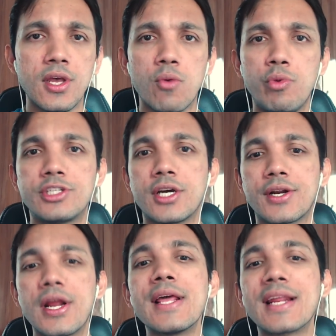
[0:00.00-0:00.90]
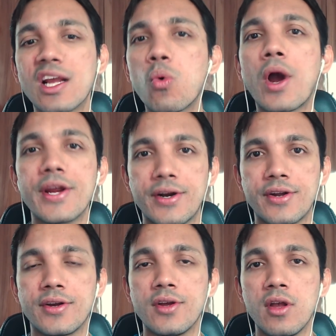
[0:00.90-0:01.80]
which are really required
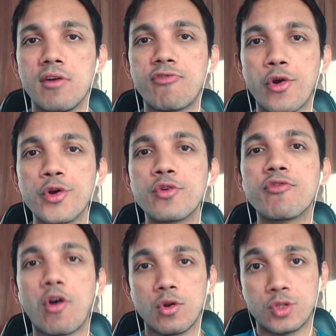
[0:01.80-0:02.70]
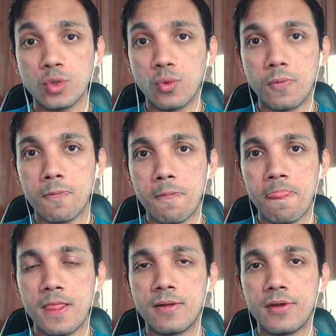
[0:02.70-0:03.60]
for you to follow through
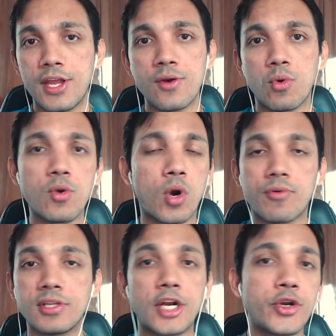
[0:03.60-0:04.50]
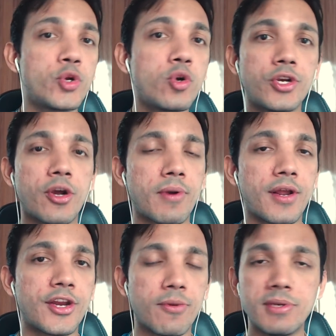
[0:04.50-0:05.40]
in whatever that you do in
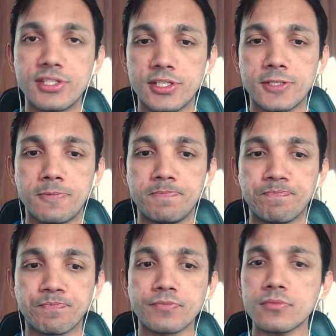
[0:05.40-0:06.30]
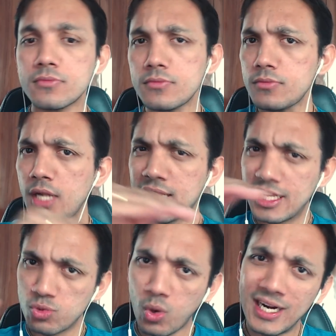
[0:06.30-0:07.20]
your business. And
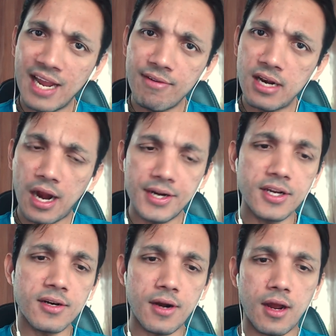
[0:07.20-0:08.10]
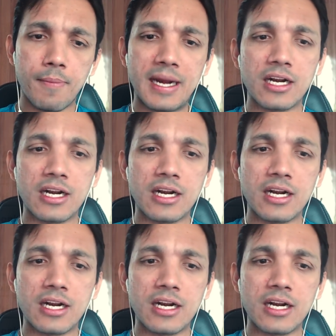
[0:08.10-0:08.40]
there's one level under mental